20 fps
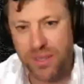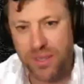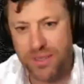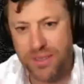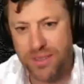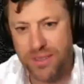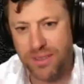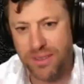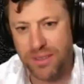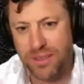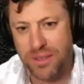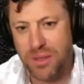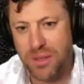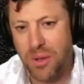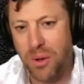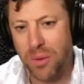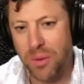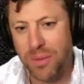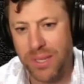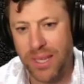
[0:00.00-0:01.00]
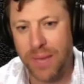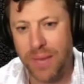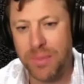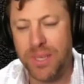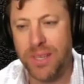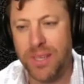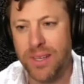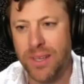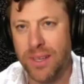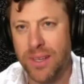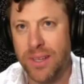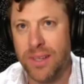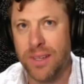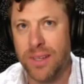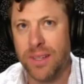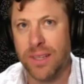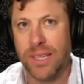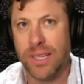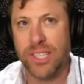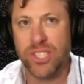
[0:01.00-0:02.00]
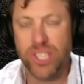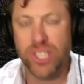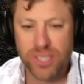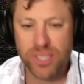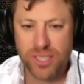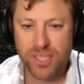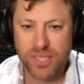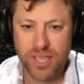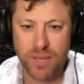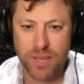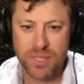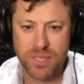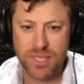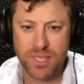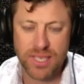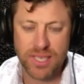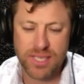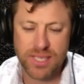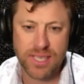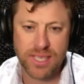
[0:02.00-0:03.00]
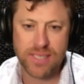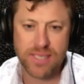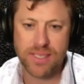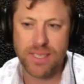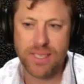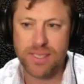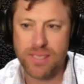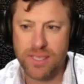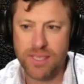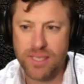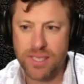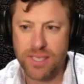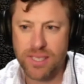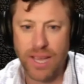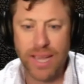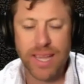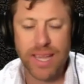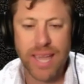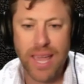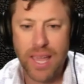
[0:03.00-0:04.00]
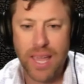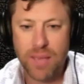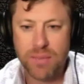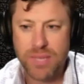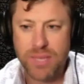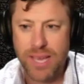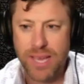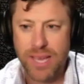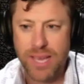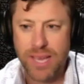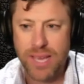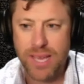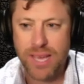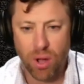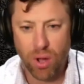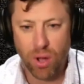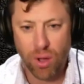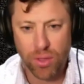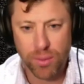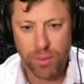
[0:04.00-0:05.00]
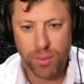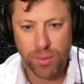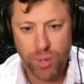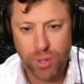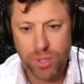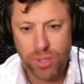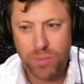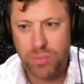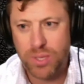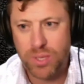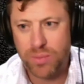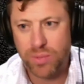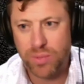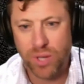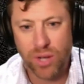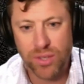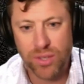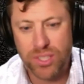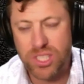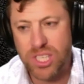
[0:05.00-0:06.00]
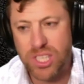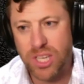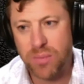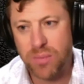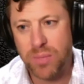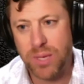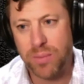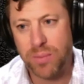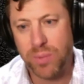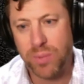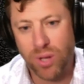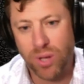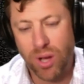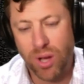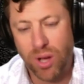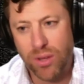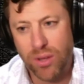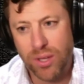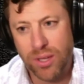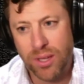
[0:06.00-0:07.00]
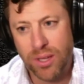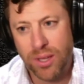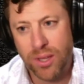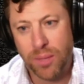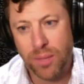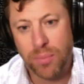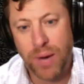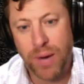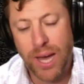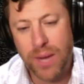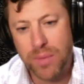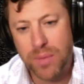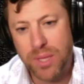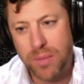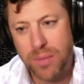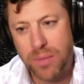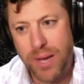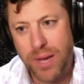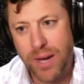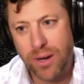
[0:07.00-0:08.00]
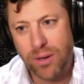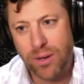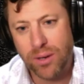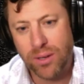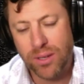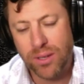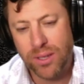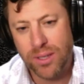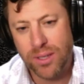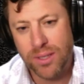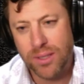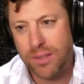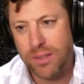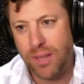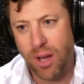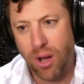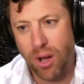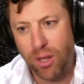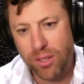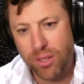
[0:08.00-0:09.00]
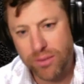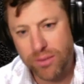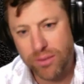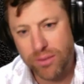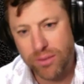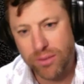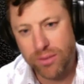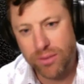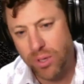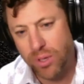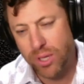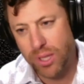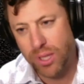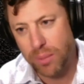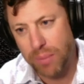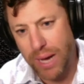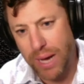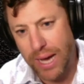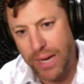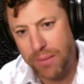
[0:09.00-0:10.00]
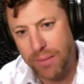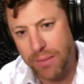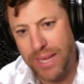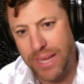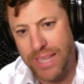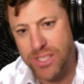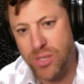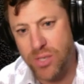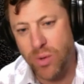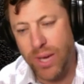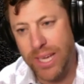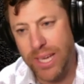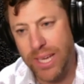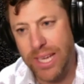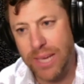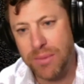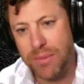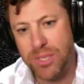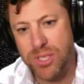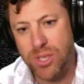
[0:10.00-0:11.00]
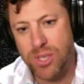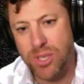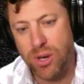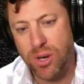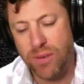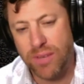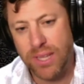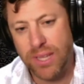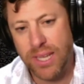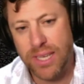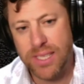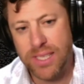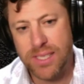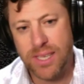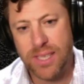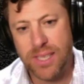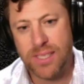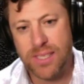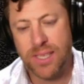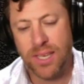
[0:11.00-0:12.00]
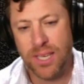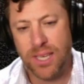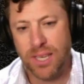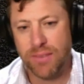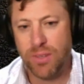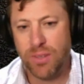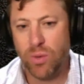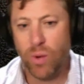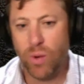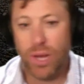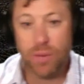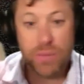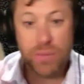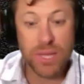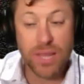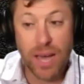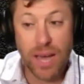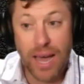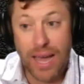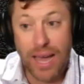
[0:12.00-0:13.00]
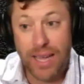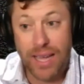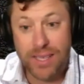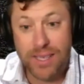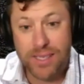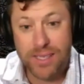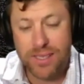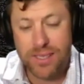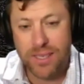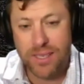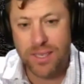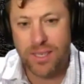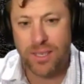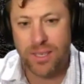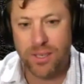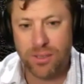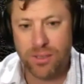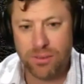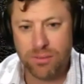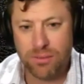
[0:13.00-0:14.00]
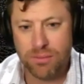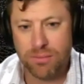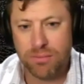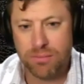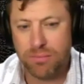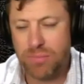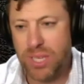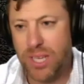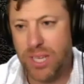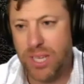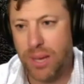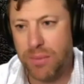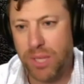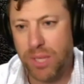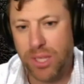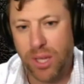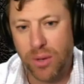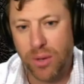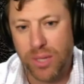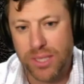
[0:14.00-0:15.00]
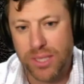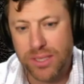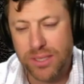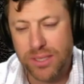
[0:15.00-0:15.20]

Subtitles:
normally. I mean, like Jesus comes and he says this, he says, I came to help all the broken people, all the sick people, all the bottom of the barrel, all of you who are on the bottom, that's who I came to serve. And then he says, if you want to be the highest, become the lowest.